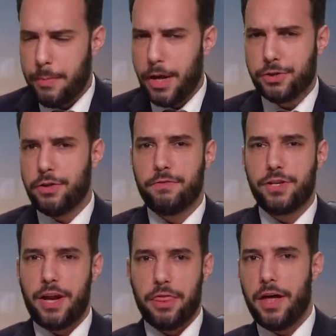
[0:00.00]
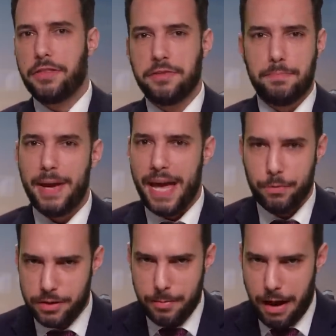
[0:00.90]
I'm not sure if China thought this ban
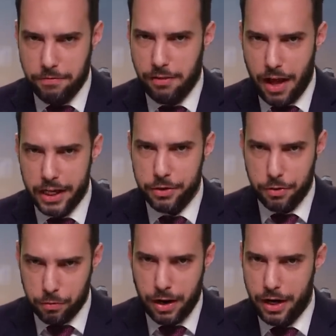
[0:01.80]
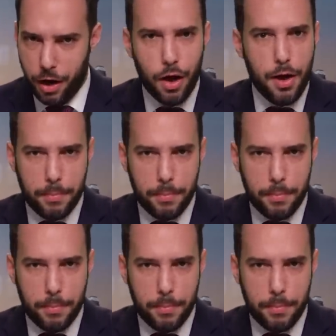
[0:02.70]
would somehow fly under the radar,